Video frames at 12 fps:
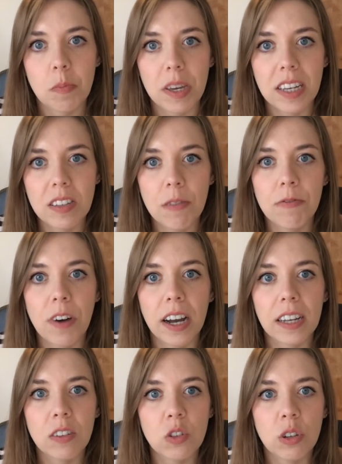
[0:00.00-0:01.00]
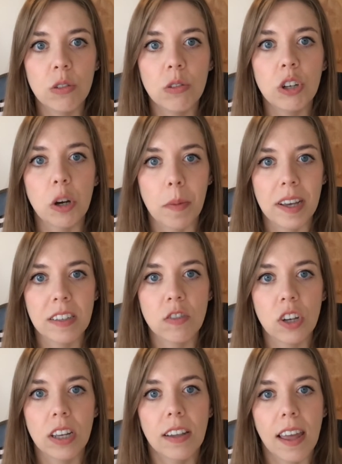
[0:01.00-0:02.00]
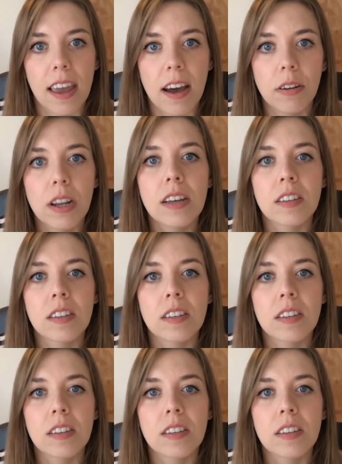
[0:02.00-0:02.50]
begin to fine-tune your messaging and layout